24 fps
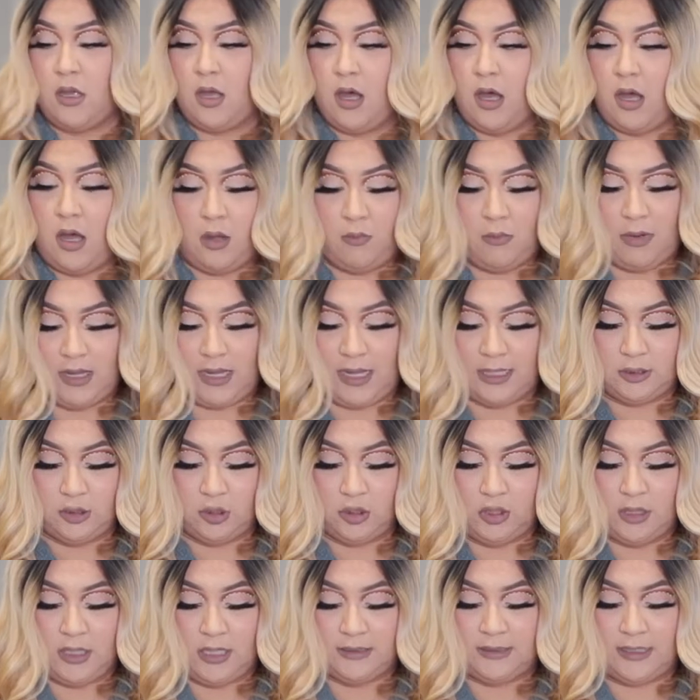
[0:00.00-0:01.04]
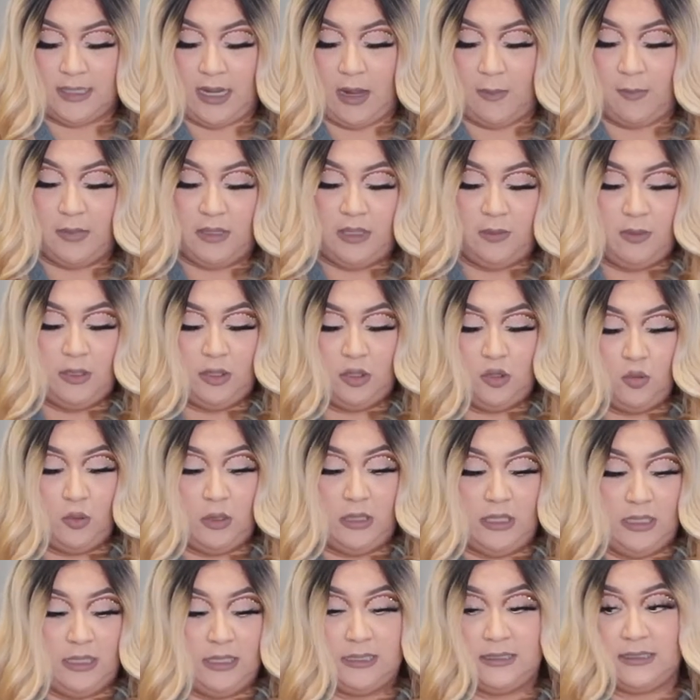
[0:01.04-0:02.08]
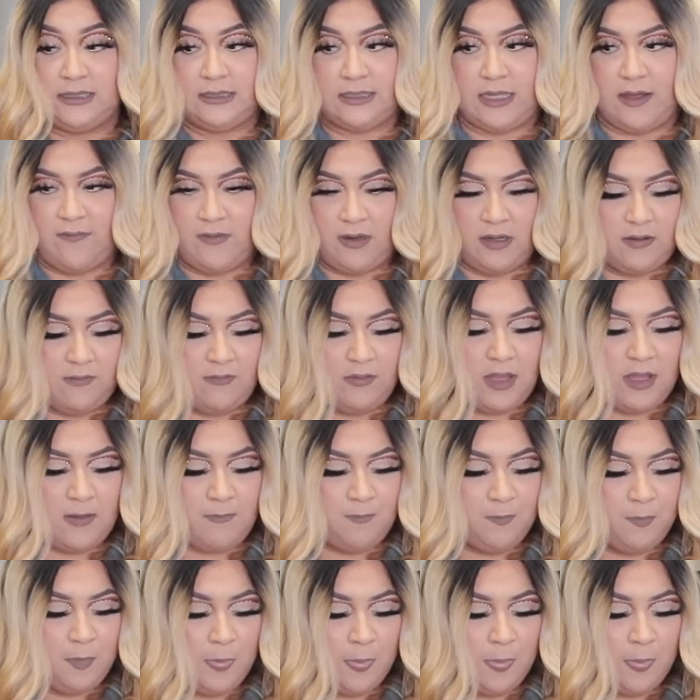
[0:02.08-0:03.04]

Like I told you guys, I'm going to be doing 7 of them.